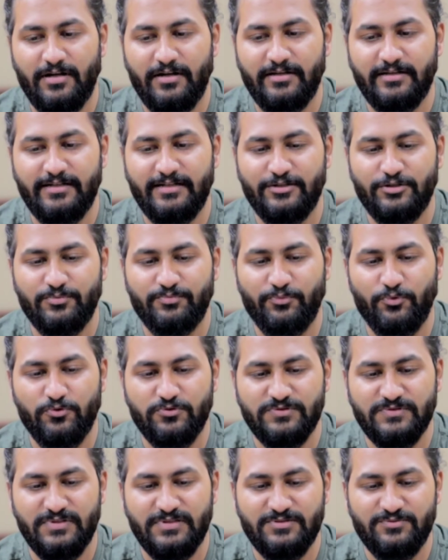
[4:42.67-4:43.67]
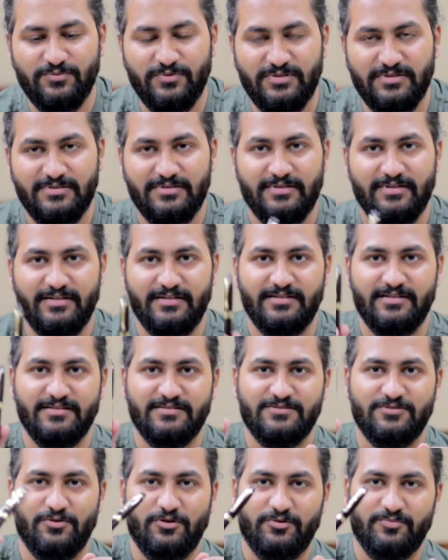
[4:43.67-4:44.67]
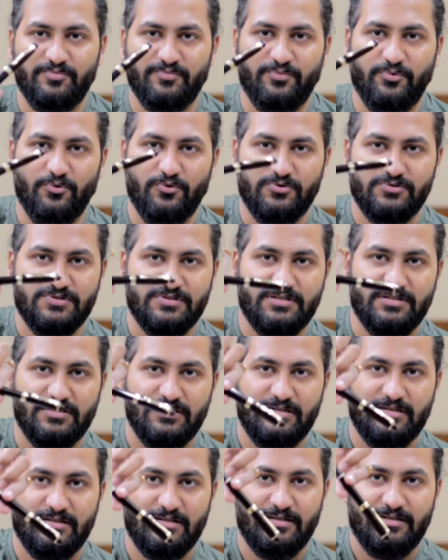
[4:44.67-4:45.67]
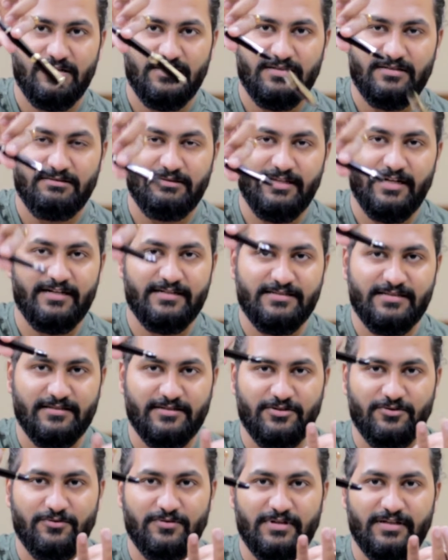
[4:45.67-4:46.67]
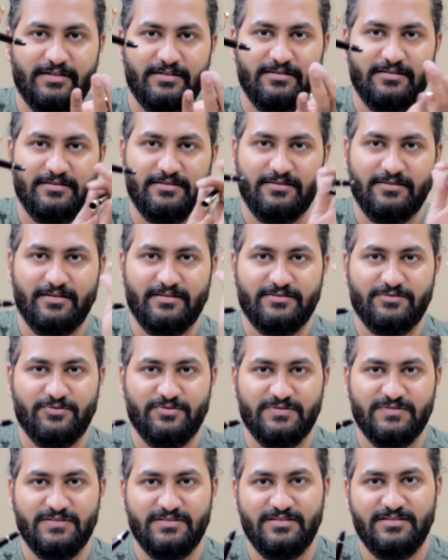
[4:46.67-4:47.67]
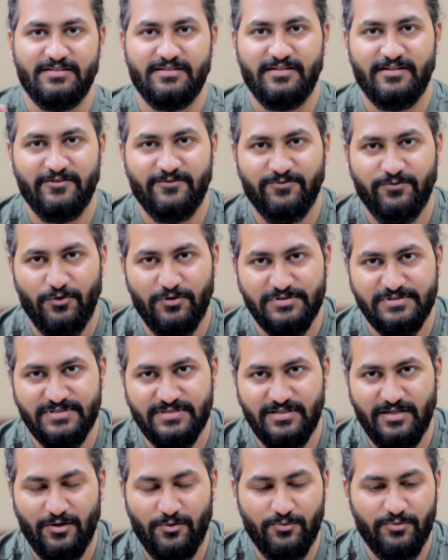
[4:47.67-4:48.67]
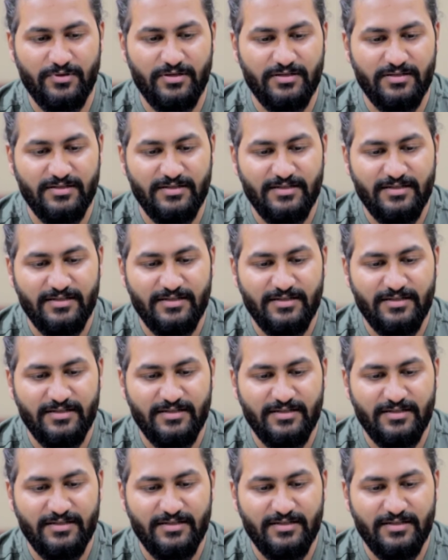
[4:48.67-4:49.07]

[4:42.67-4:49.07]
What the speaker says: I need to post this one, it does not post that securely. As you can see, it falls down.